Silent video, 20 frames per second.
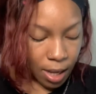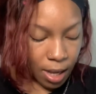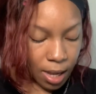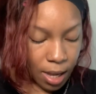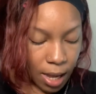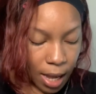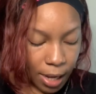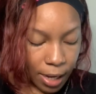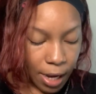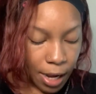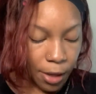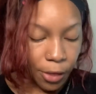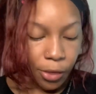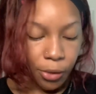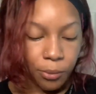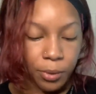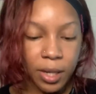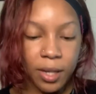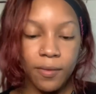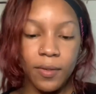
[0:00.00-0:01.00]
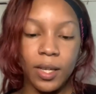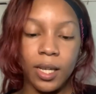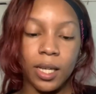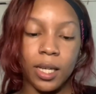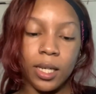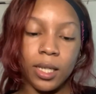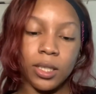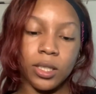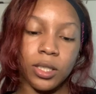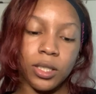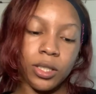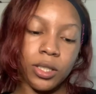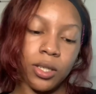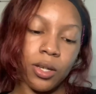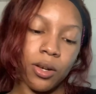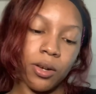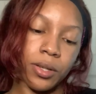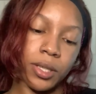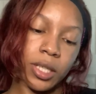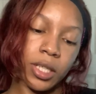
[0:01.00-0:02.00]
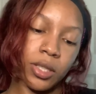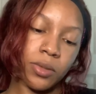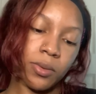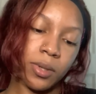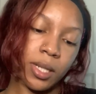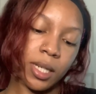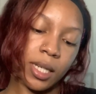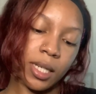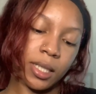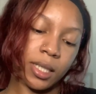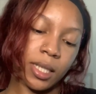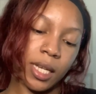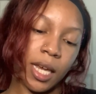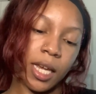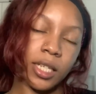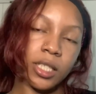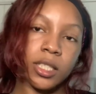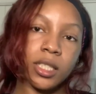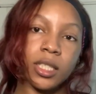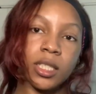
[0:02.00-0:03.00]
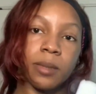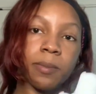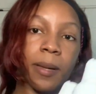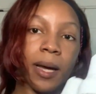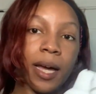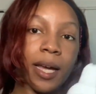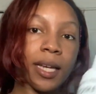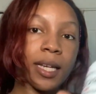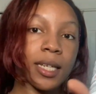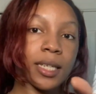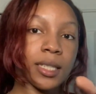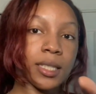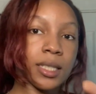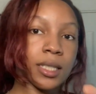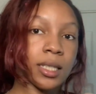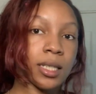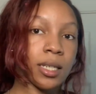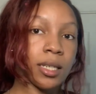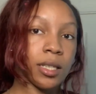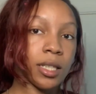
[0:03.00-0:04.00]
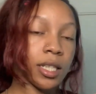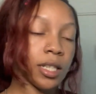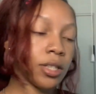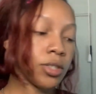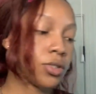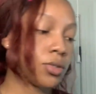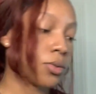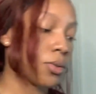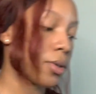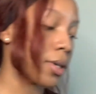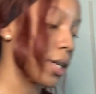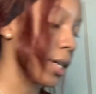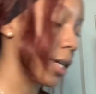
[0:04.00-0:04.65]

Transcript: I got 3 of each. So this one is Cajun Spice, the Adore